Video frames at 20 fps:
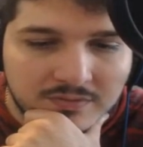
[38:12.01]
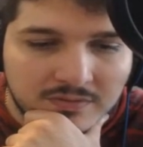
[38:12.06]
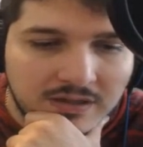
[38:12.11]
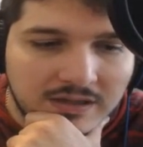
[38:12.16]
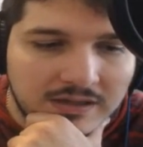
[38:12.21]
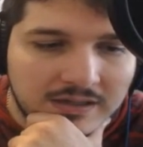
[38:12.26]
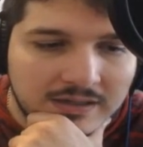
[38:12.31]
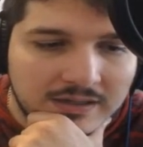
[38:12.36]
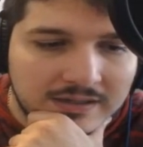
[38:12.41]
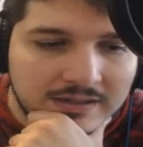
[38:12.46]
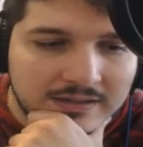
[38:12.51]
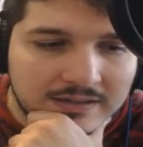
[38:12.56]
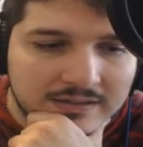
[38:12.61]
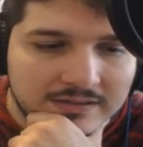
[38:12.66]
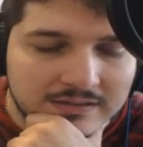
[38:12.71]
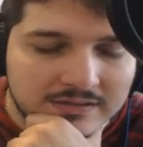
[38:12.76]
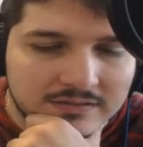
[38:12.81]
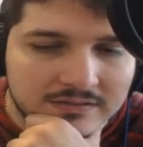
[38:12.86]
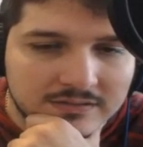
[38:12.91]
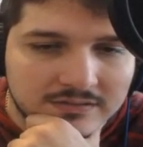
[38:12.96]

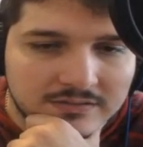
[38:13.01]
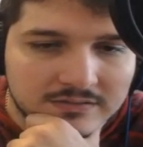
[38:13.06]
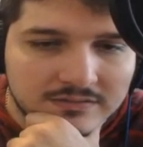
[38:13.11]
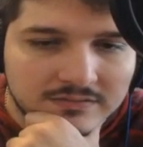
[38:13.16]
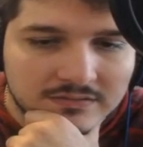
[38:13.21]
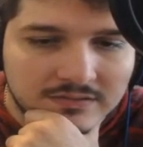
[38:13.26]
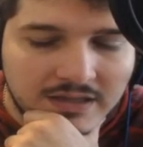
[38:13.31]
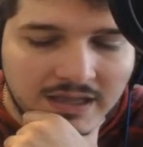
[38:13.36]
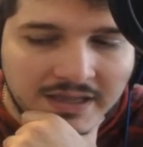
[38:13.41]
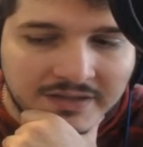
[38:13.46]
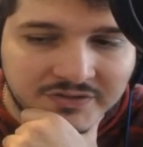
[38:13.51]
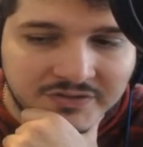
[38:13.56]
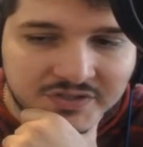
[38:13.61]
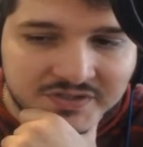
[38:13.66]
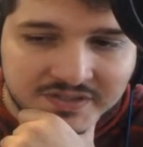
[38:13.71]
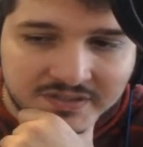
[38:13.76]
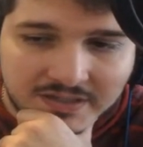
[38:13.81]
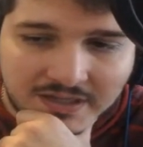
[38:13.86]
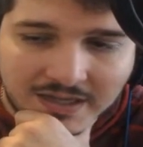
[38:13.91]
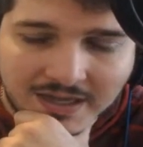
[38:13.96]
and
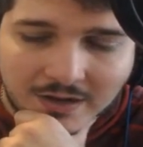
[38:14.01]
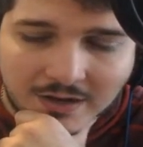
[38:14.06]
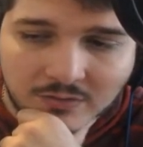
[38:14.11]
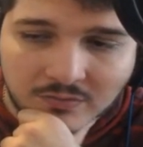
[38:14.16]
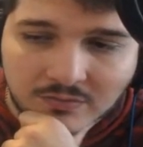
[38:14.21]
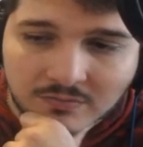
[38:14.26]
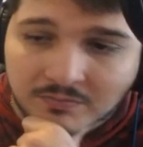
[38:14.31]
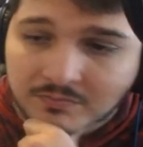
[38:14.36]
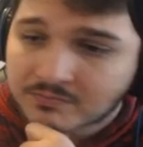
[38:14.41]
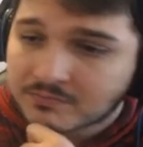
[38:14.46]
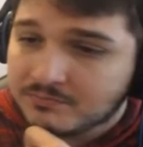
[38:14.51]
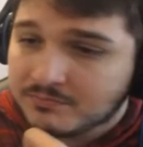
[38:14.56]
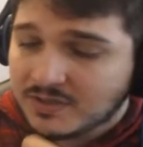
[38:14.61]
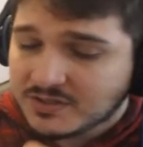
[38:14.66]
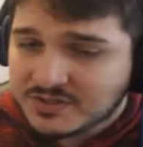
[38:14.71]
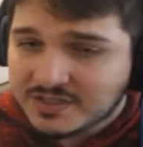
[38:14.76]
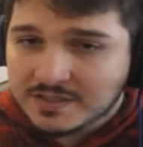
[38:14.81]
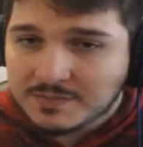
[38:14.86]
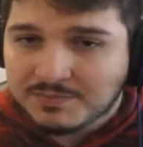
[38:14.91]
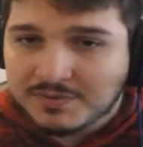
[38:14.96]
just how
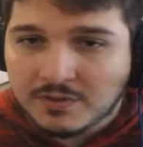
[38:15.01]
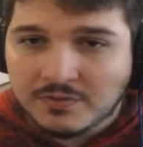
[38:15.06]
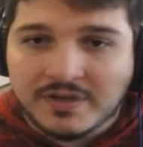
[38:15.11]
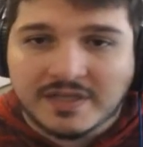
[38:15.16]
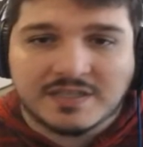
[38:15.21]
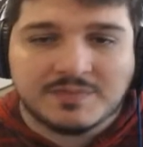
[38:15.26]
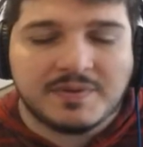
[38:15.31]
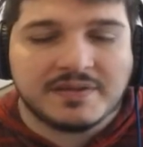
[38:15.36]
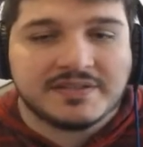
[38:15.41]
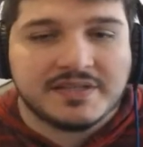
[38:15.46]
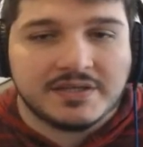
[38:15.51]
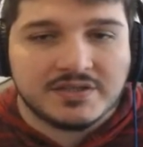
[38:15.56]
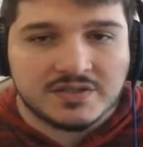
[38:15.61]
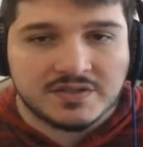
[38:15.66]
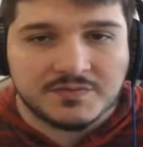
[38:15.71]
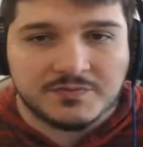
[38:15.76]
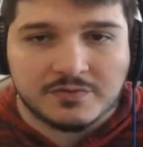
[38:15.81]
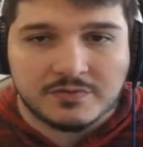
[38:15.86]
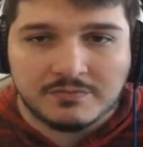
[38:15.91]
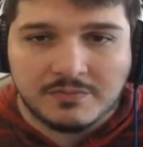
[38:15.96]
much he's blown
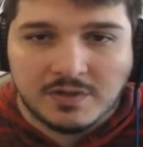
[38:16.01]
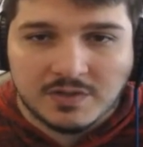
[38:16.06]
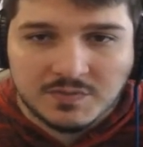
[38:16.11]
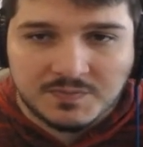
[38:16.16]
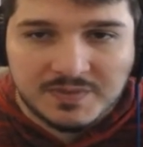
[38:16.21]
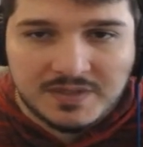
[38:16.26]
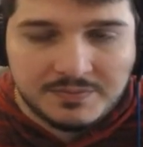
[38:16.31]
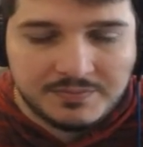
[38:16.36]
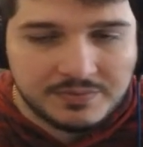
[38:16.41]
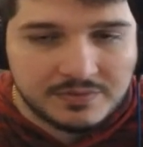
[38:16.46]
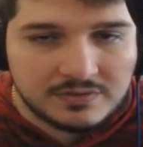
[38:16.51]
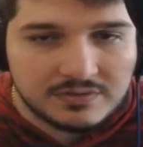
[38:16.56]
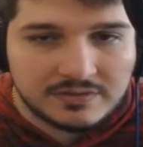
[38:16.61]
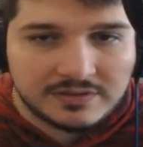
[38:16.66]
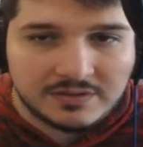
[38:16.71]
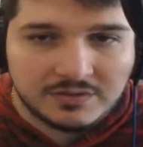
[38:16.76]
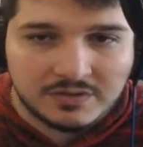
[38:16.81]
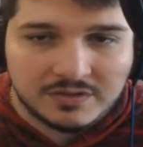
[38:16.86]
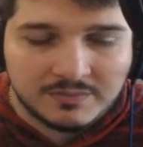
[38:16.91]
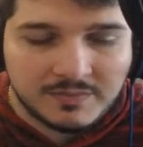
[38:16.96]
expectations for most people,
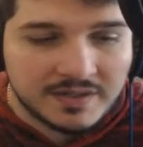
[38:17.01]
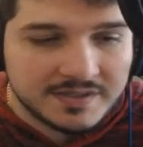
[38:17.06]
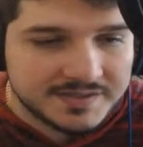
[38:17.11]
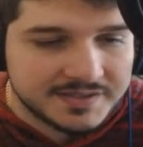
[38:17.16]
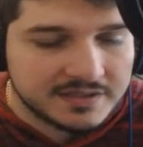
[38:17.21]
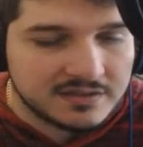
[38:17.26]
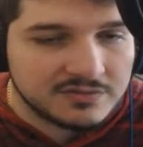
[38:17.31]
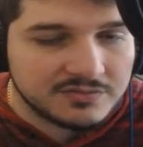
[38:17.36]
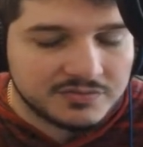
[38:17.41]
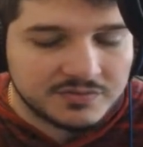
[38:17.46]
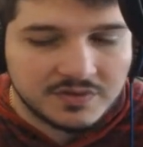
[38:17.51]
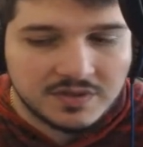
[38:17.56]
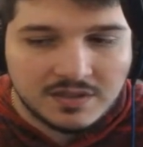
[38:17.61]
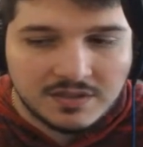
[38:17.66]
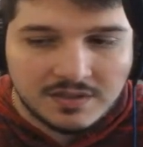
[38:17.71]
including myself.